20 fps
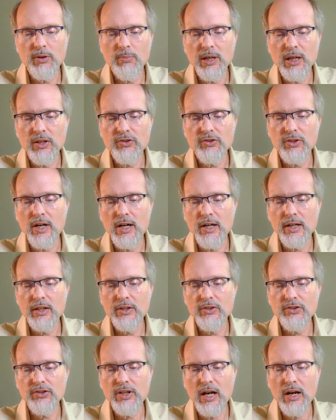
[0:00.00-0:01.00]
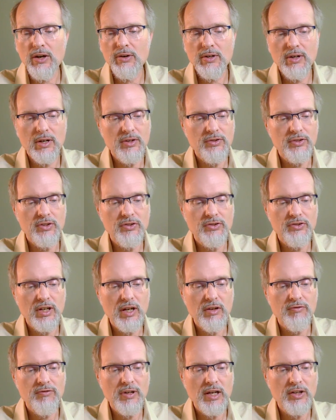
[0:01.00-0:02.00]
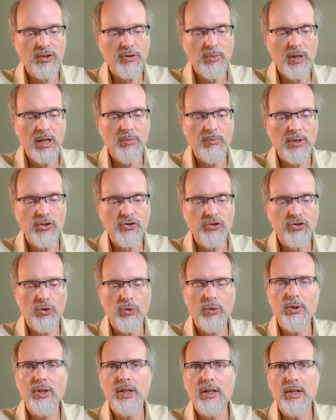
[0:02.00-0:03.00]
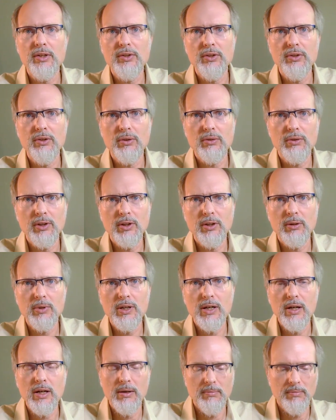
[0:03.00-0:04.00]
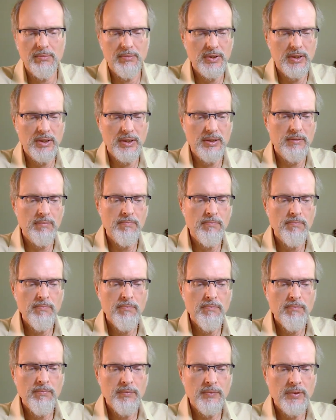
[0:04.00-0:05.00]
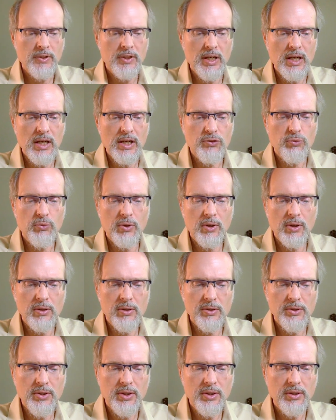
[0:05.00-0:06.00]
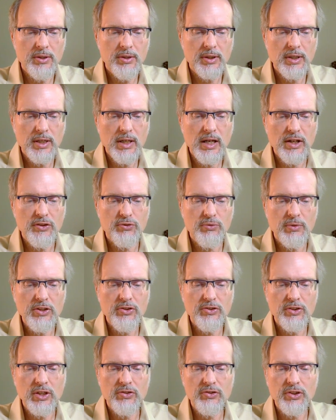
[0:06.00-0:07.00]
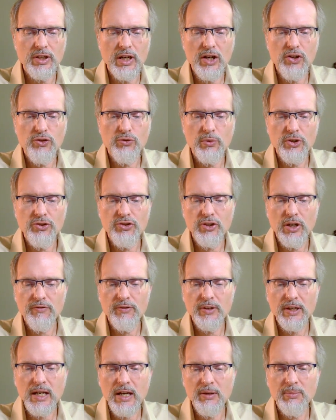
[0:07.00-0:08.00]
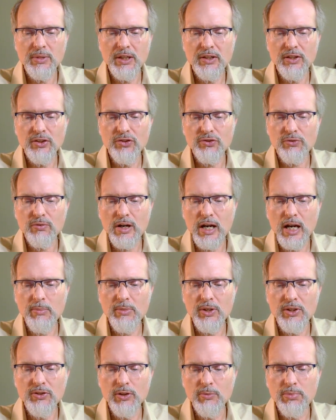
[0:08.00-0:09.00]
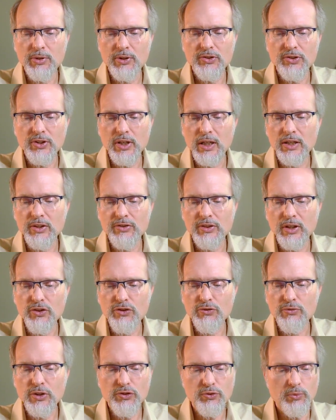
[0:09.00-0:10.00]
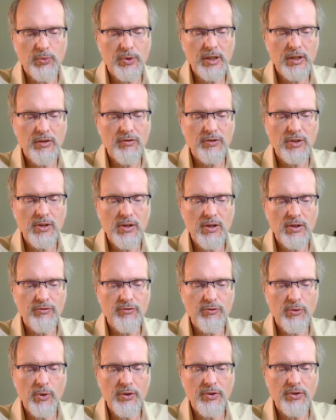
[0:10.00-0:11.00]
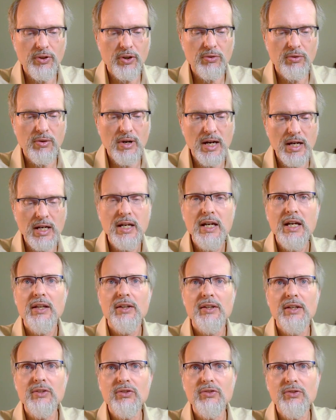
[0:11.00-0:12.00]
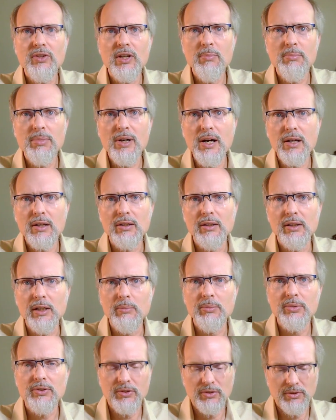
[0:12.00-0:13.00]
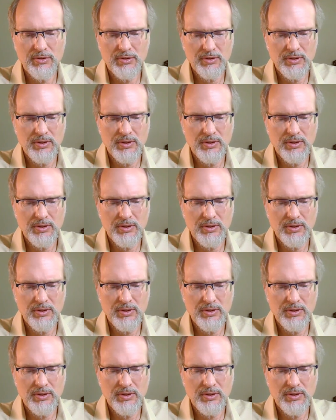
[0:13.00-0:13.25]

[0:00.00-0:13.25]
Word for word: depends not on stout hearts and steadfast men, but solely on the nuclear bomb. Today's world has reached a stage which, if it had been described to preceding centuries, would have called forth the cry, "This is the apocalypse."